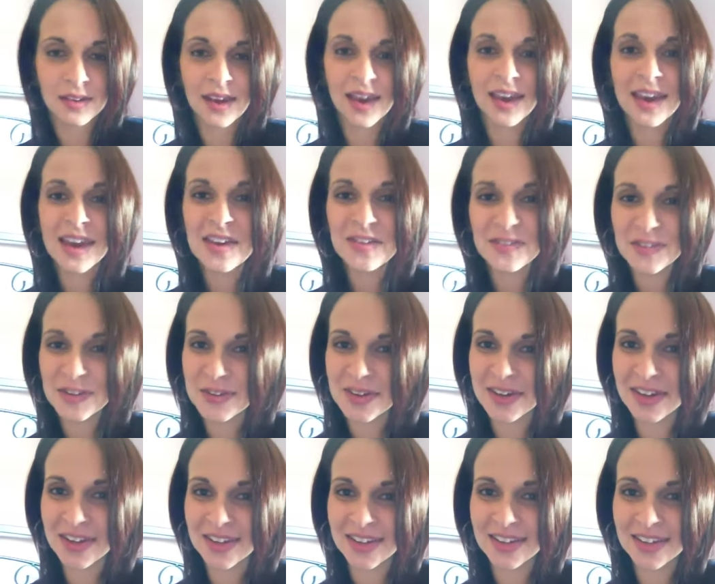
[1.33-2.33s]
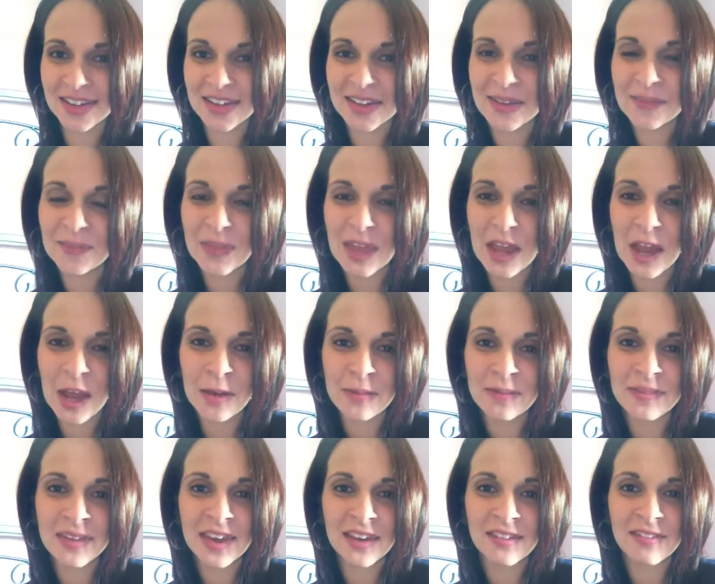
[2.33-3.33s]
Hi everyone,
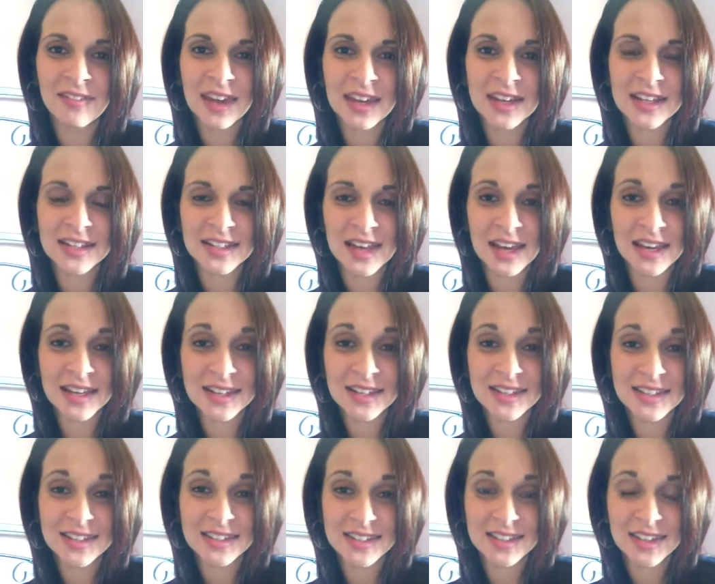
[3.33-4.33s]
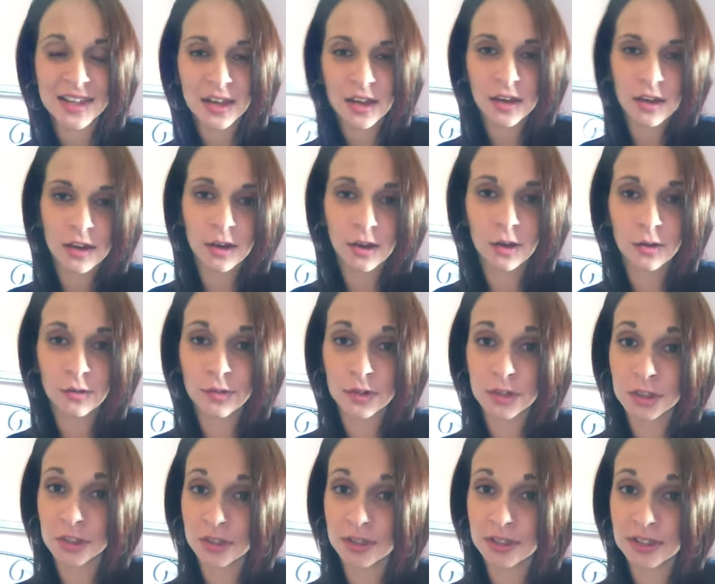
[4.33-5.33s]
I'm Evina Sayers,
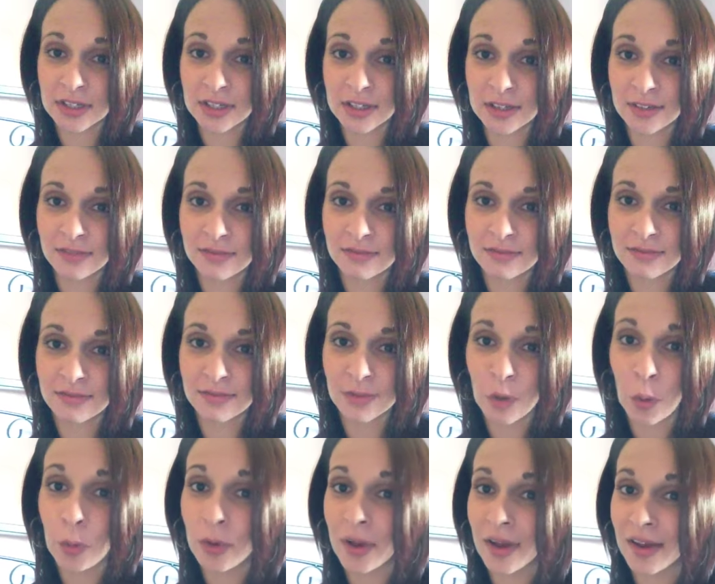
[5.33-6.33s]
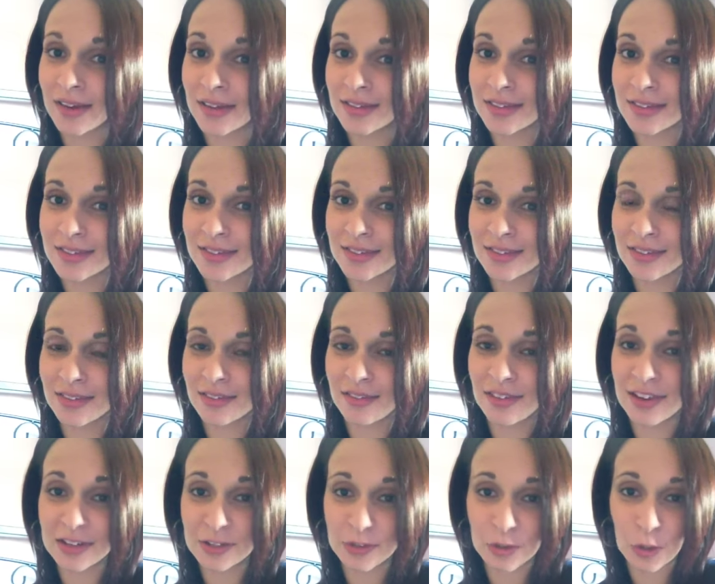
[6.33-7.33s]
originally known as
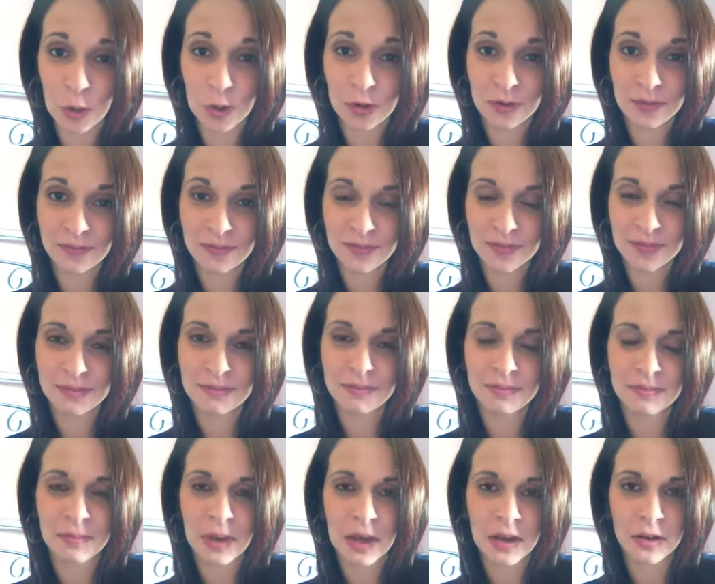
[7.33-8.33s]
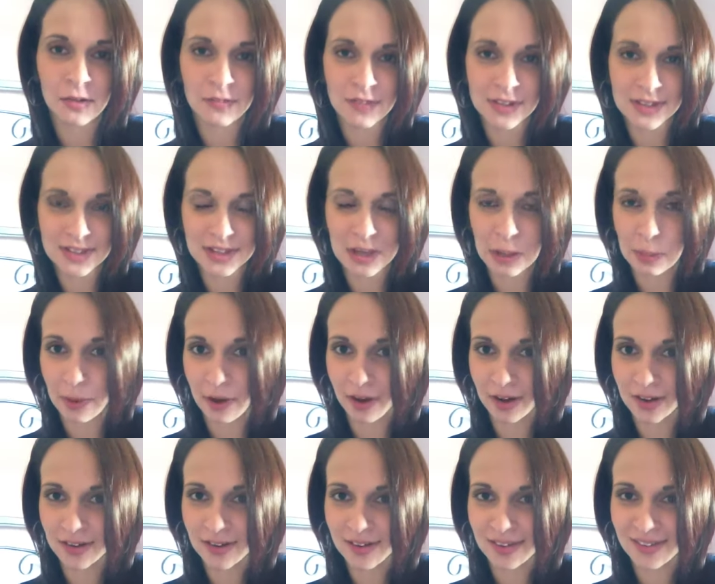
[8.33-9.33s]
Evina Stone, but obviously I'm
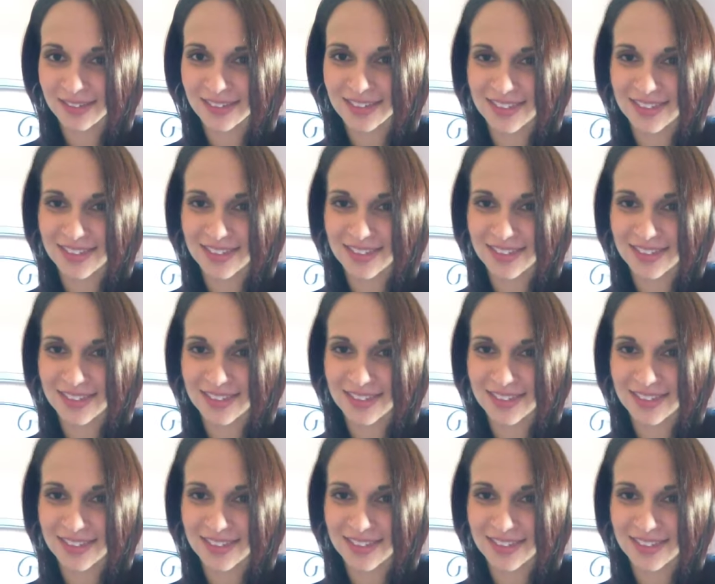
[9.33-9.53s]
married now.